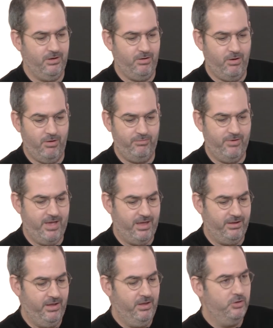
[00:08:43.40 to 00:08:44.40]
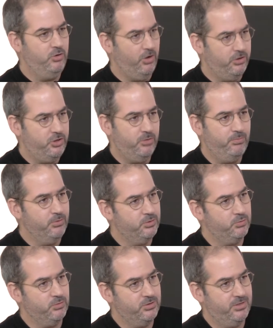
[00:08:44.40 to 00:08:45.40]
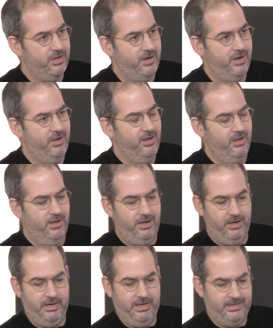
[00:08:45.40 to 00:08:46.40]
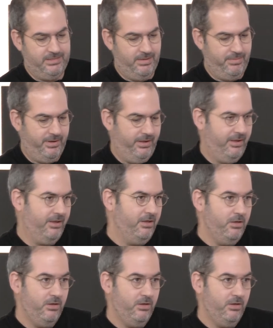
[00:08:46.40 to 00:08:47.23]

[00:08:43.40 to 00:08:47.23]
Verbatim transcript: of, and Deutsche Börse was there examining